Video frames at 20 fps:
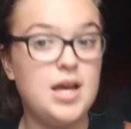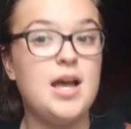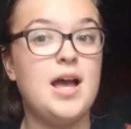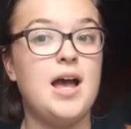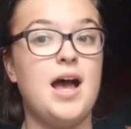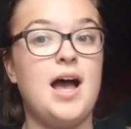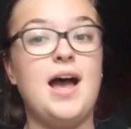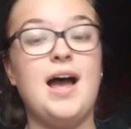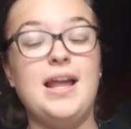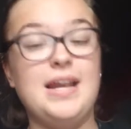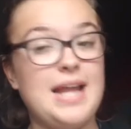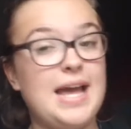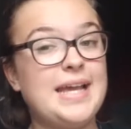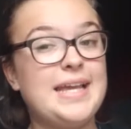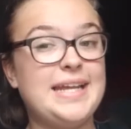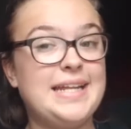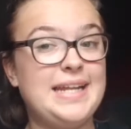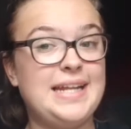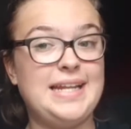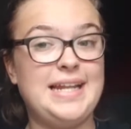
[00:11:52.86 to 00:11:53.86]

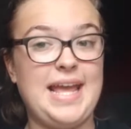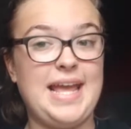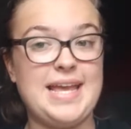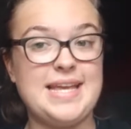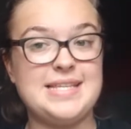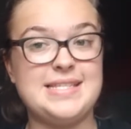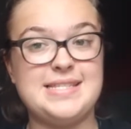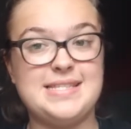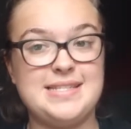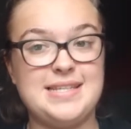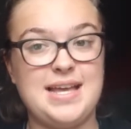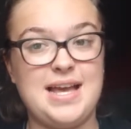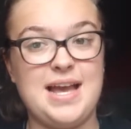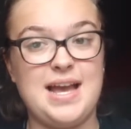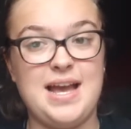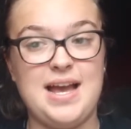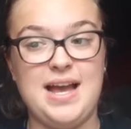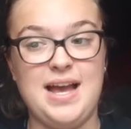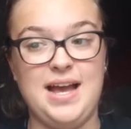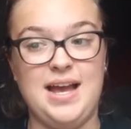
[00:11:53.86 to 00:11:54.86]
lichen and lace
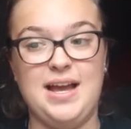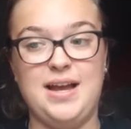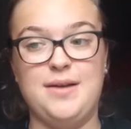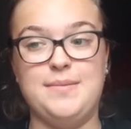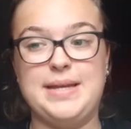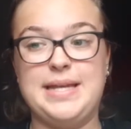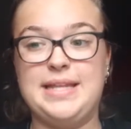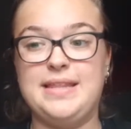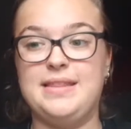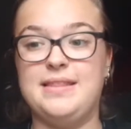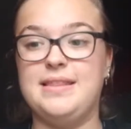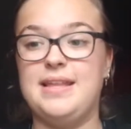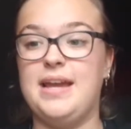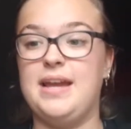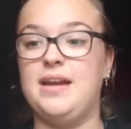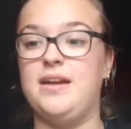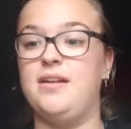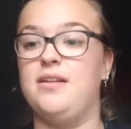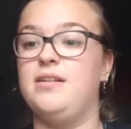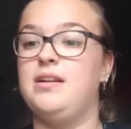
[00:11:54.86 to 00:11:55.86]
in their,